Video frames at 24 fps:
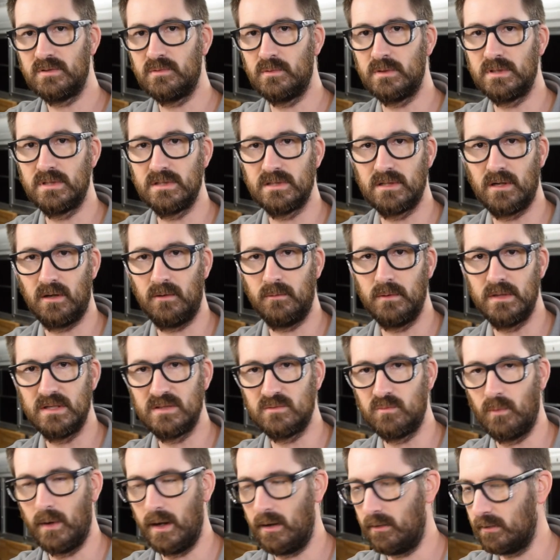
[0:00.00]
which is always
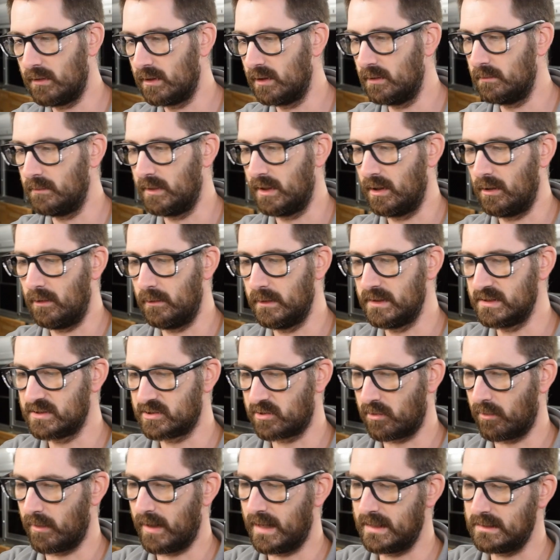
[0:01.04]
welcome and always
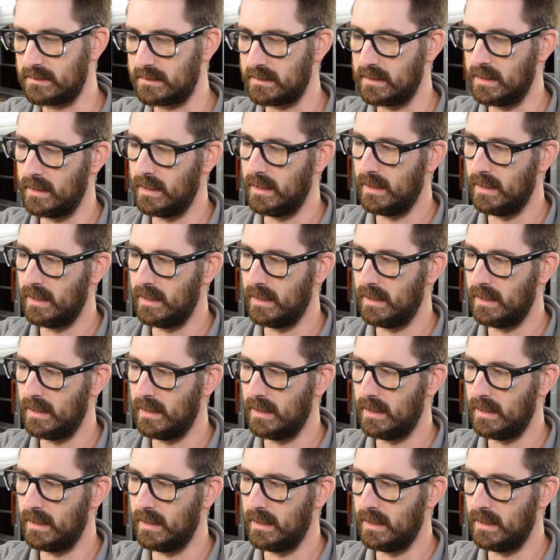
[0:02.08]
great.